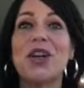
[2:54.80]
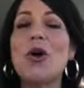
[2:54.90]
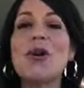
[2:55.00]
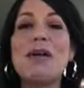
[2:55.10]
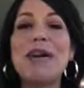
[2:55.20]

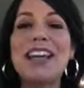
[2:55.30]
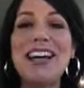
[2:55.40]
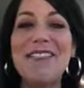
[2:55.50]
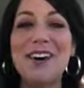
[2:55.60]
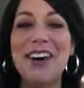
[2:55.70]
go get my
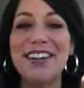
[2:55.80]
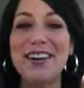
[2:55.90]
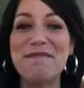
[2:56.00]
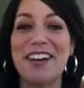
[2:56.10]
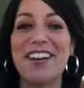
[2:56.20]
love on,
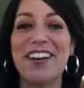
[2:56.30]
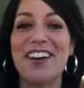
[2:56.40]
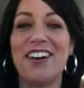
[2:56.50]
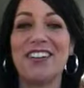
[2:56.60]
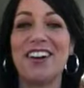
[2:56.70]
get my
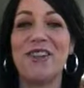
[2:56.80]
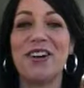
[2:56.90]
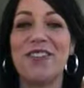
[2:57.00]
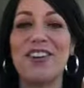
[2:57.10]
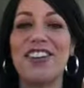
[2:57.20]
God on, get
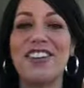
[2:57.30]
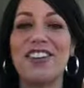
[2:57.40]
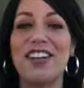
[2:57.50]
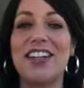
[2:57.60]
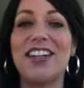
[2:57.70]
whatever it is
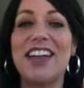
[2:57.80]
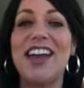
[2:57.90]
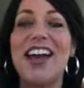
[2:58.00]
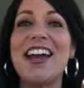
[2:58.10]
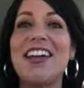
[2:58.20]
on.
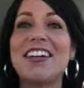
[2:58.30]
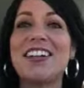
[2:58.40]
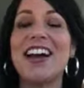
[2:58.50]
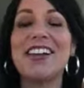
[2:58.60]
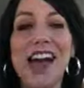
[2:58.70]

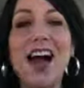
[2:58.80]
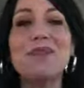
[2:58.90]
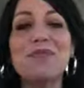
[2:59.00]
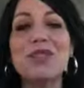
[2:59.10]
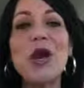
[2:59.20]
And uh,
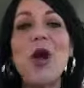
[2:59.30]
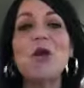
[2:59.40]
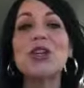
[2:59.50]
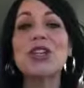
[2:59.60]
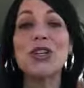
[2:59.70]
yeah, so
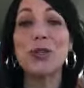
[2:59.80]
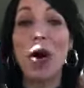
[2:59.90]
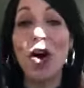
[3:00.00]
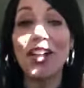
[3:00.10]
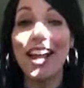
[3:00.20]
wishing you
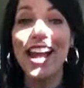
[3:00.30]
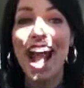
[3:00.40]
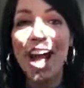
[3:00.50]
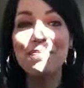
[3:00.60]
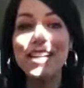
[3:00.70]
all a
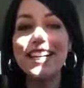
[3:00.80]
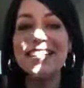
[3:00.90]
happy